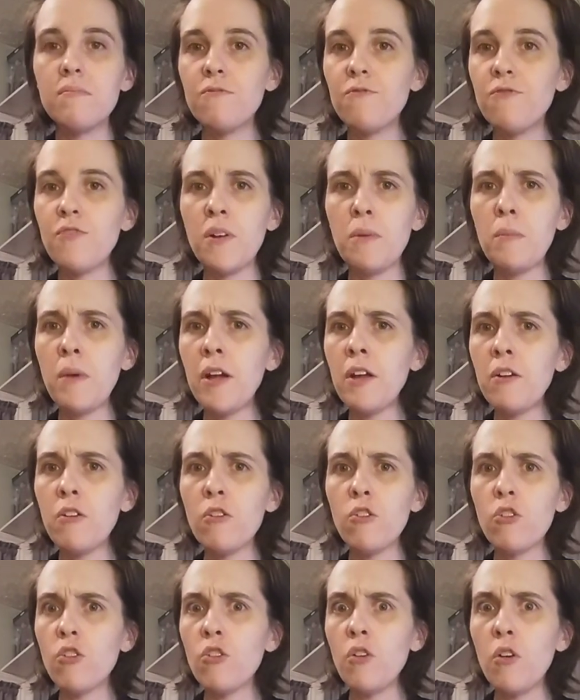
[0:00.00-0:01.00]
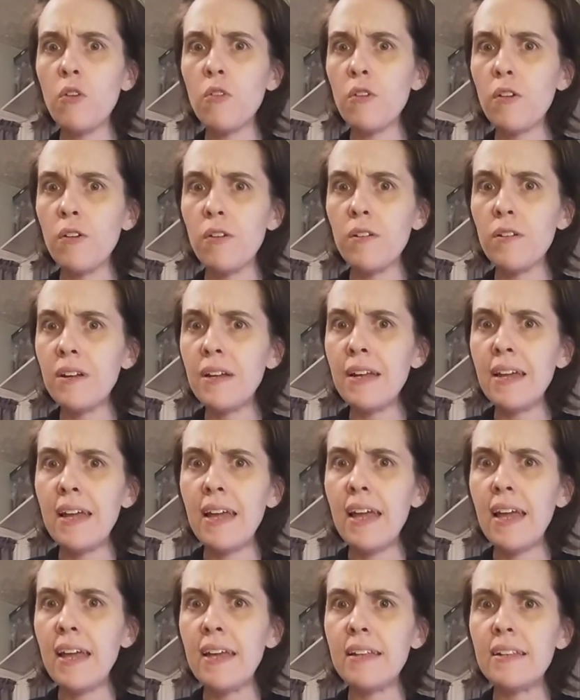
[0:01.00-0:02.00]
Fred Meyer or Kroger,
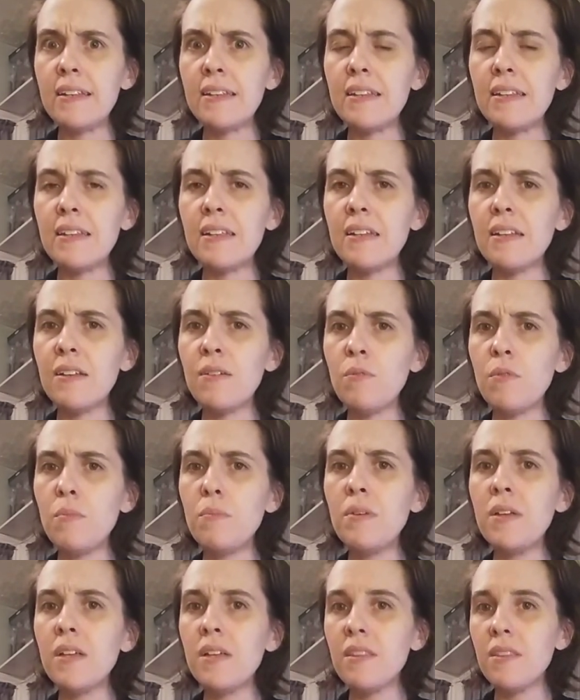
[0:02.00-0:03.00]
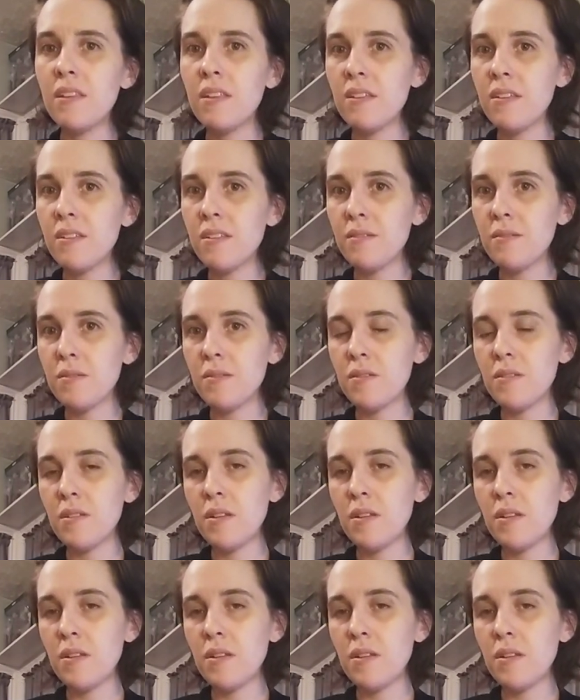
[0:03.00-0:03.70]
and it would be in the